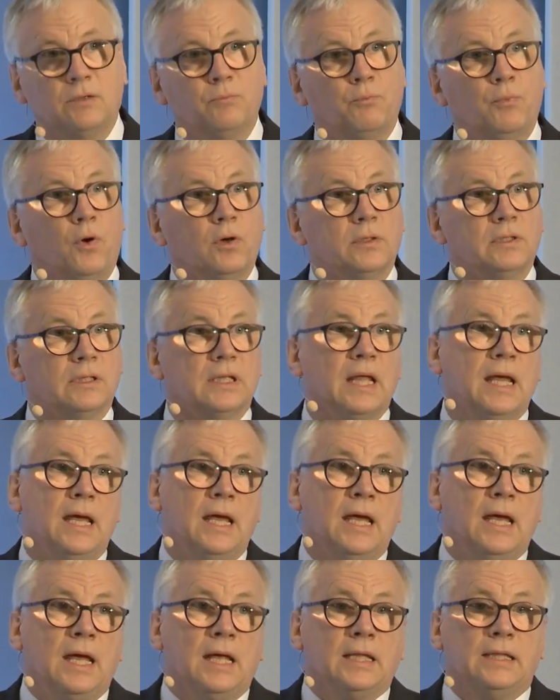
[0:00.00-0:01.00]
important.
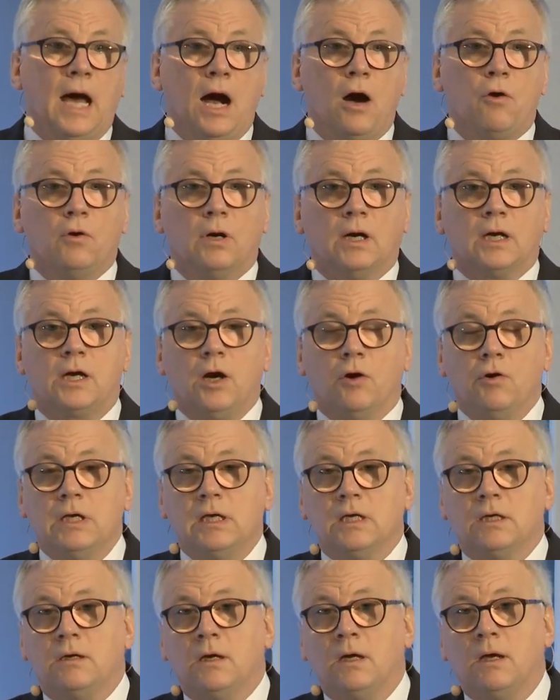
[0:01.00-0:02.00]
Now,
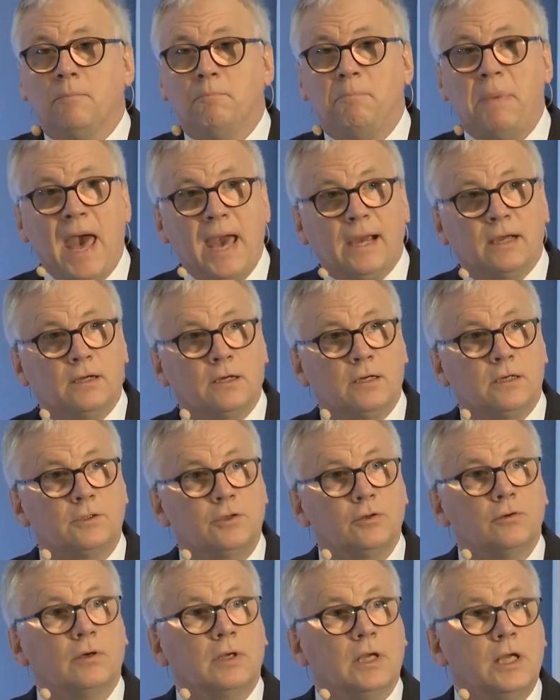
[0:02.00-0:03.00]
going back
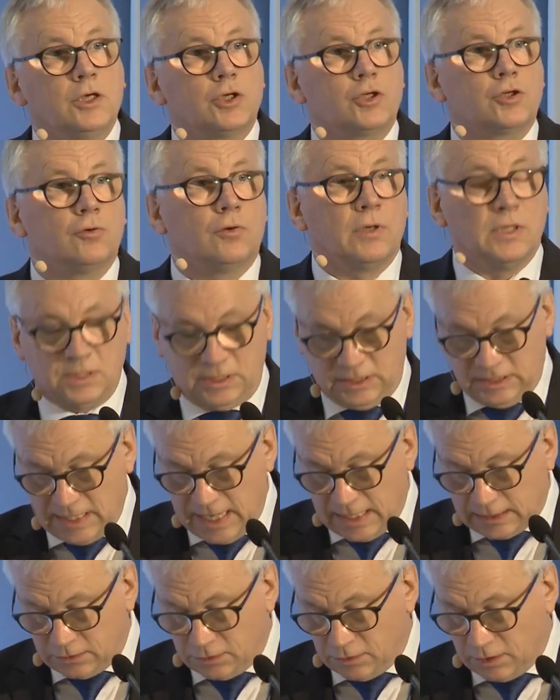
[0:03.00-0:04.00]
to insurance
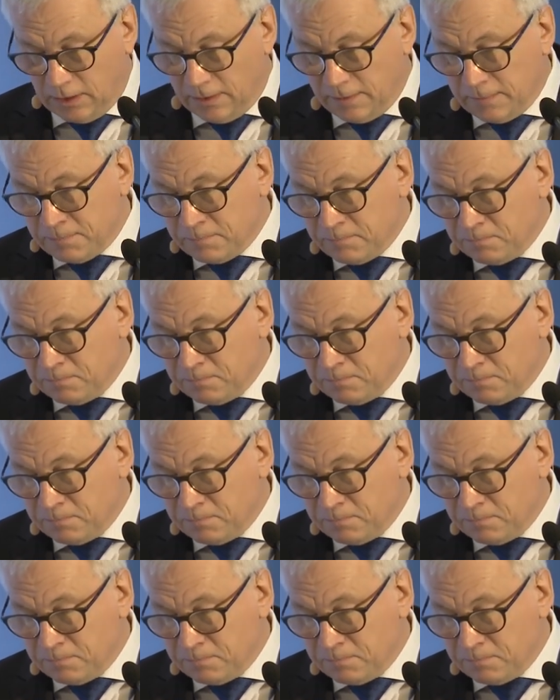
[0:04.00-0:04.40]
sector,